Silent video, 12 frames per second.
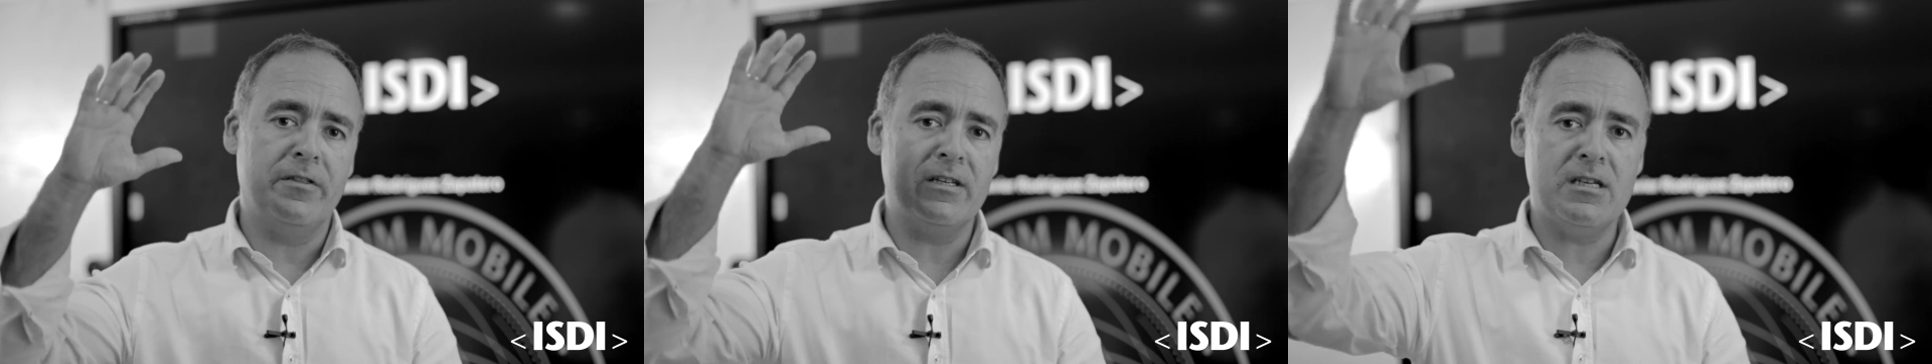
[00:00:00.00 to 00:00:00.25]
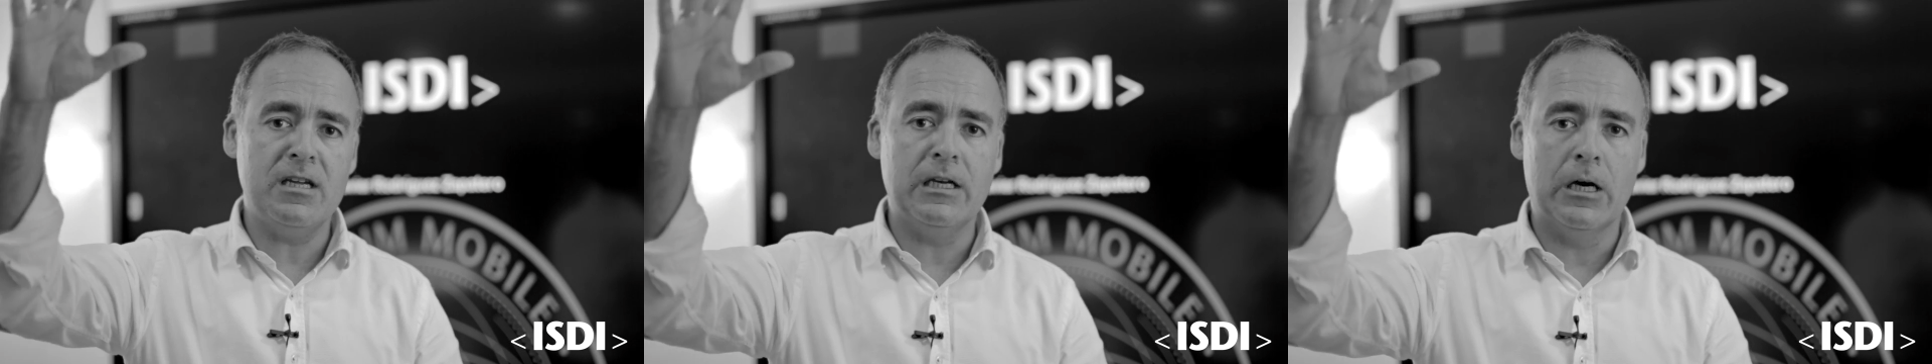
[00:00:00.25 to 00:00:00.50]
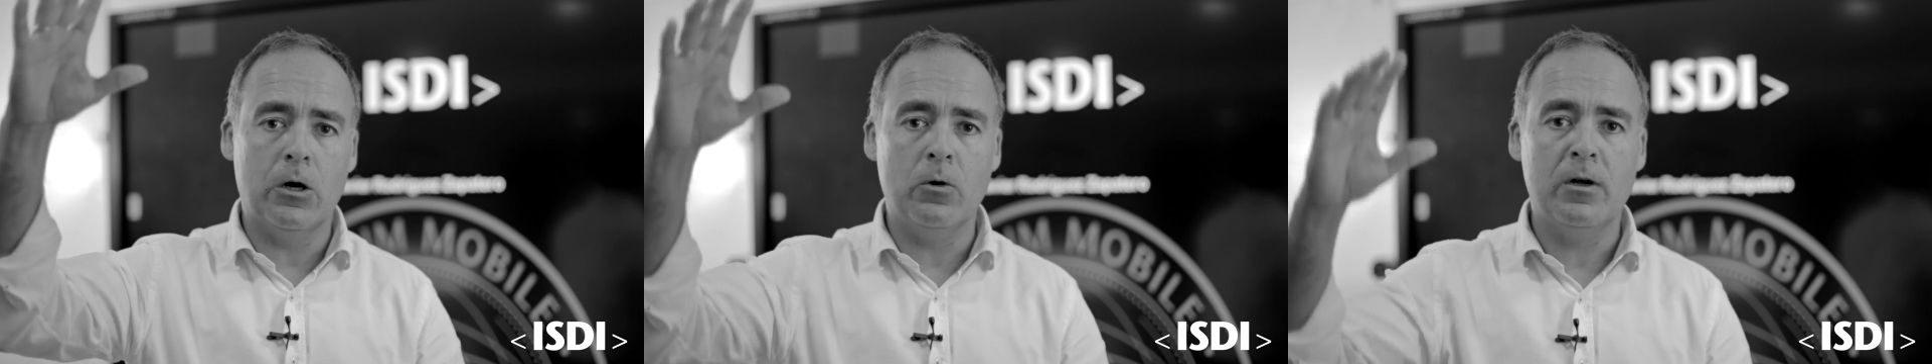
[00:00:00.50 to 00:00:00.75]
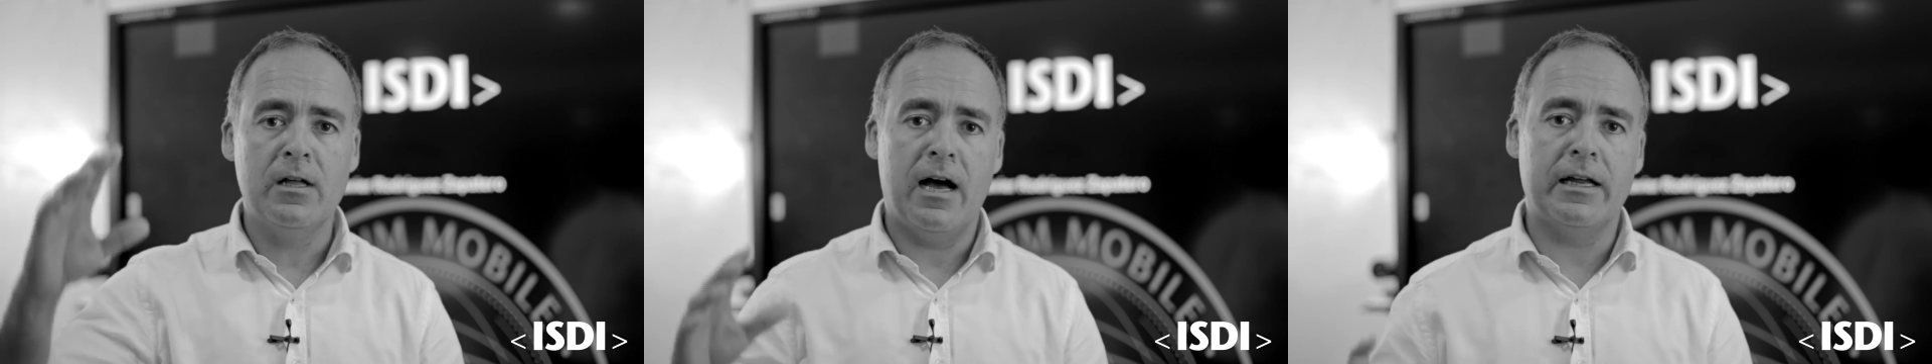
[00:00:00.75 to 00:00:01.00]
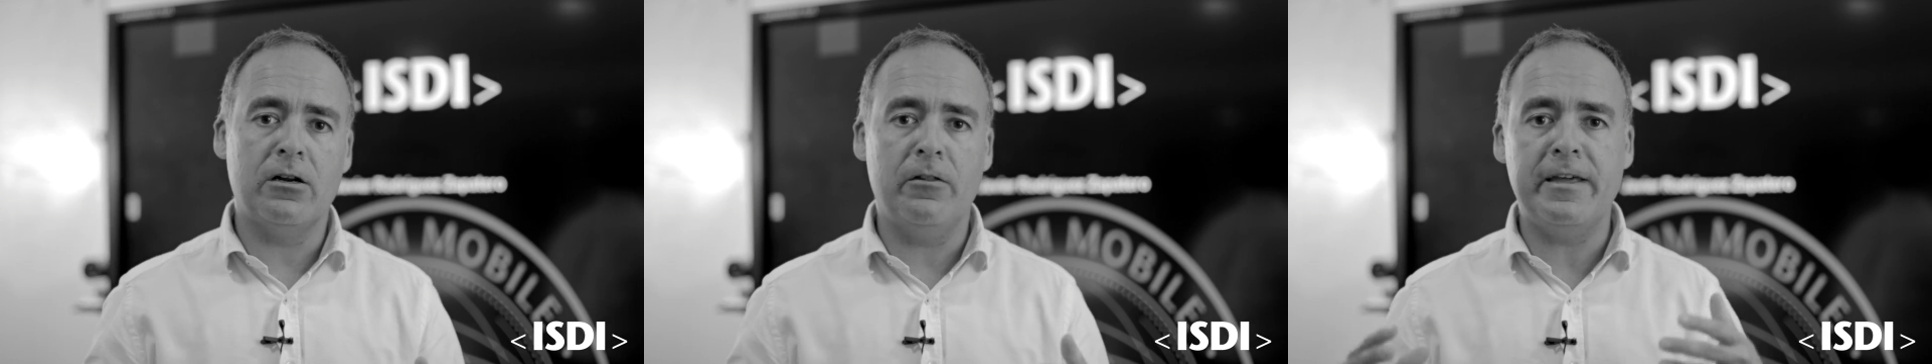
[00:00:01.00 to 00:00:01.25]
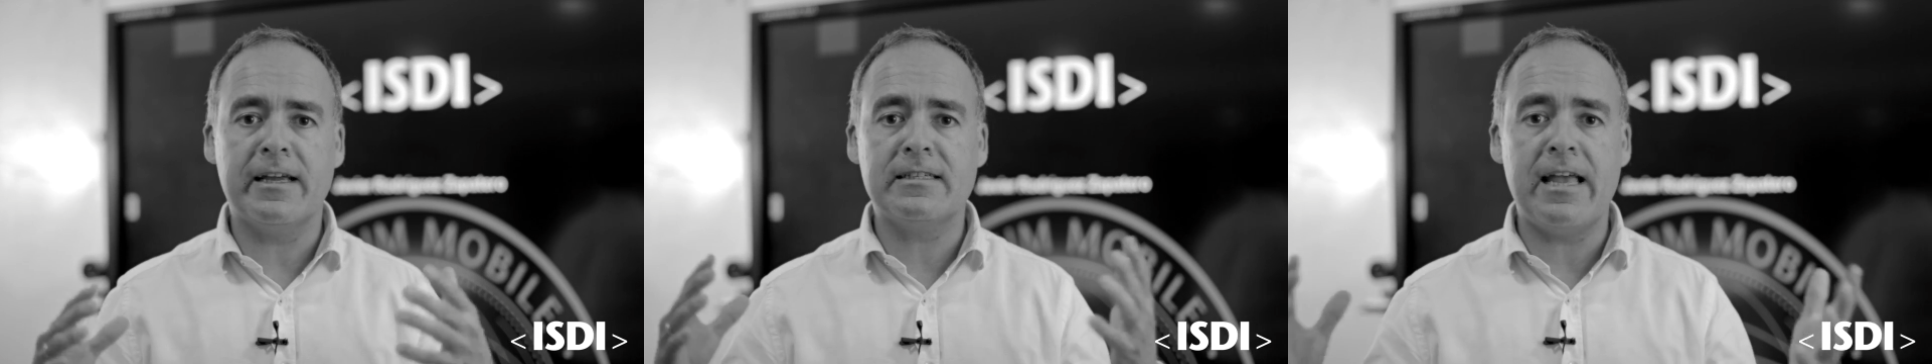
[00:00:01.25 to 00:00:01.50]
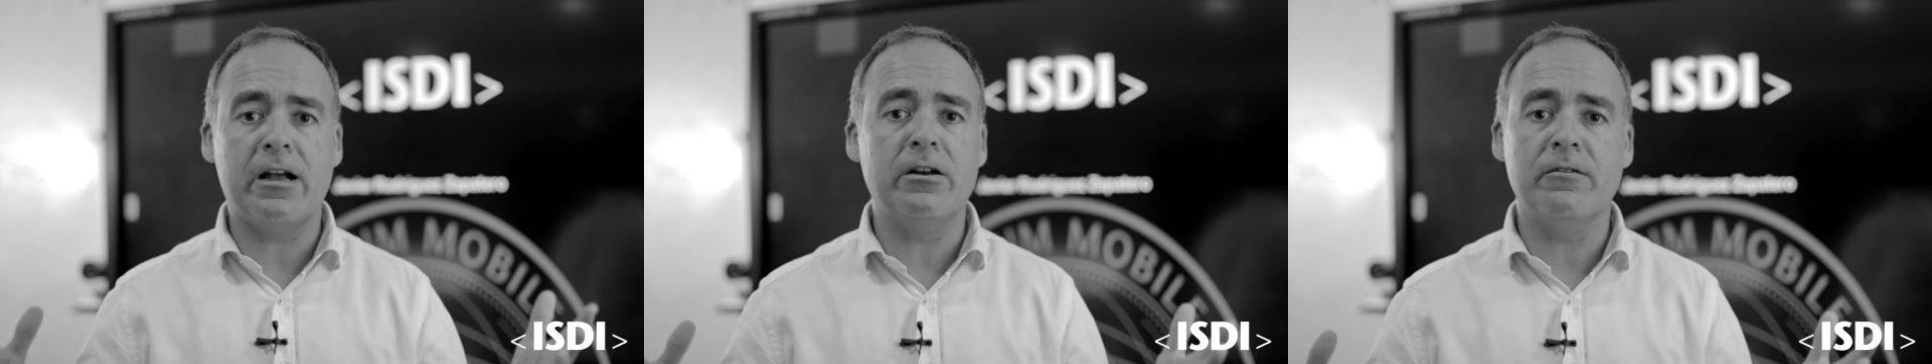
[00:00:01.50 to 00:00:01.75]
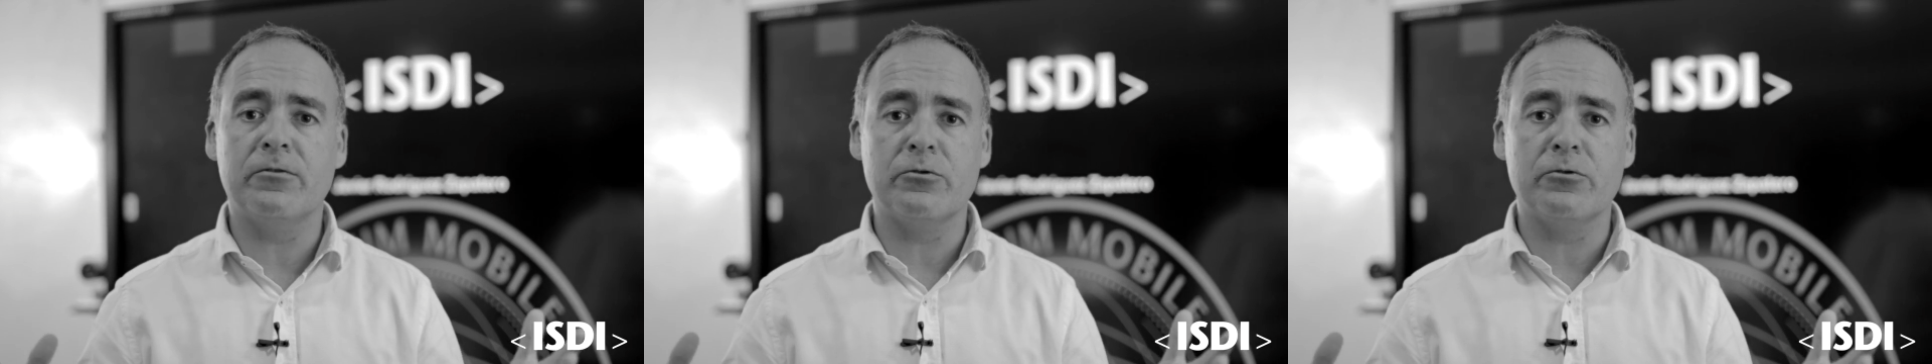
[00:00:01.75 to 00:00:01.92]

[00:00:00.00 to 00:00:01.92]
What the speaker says: the CEO and all the executive